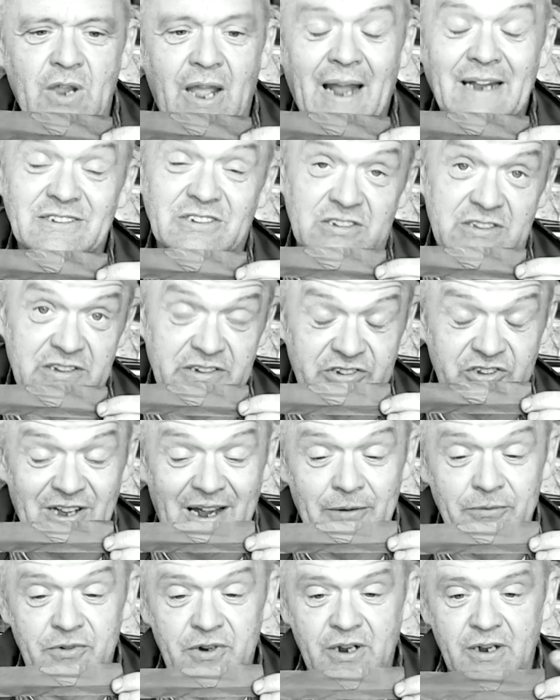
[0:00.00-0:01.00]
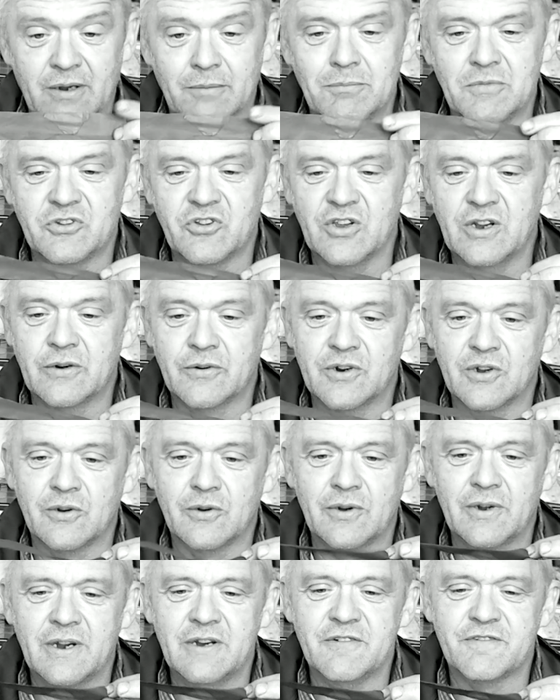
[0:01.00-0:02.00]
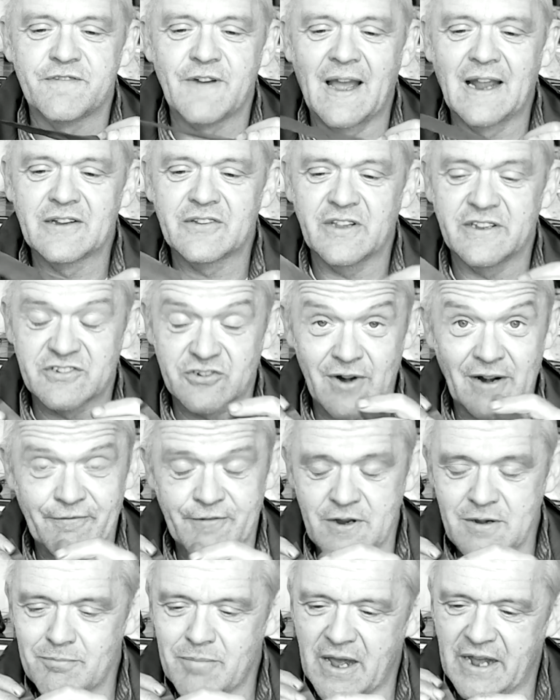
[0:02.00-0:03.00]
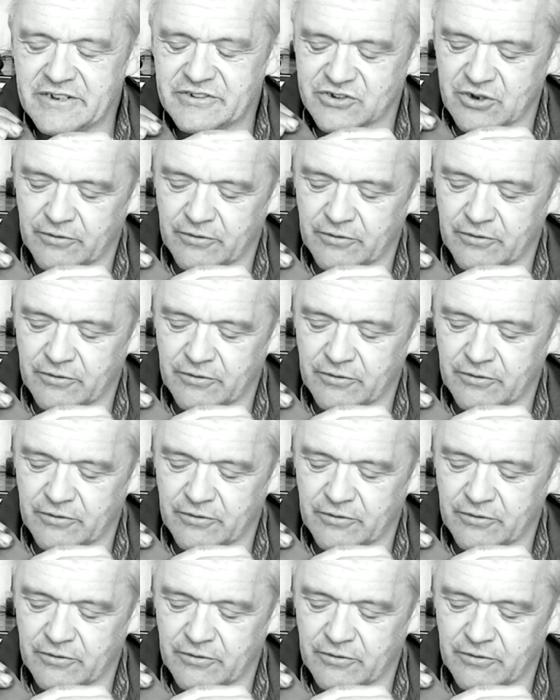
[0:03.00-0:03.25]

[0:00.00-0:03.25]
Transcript: actually astounding material. In fact, it's graphene-based,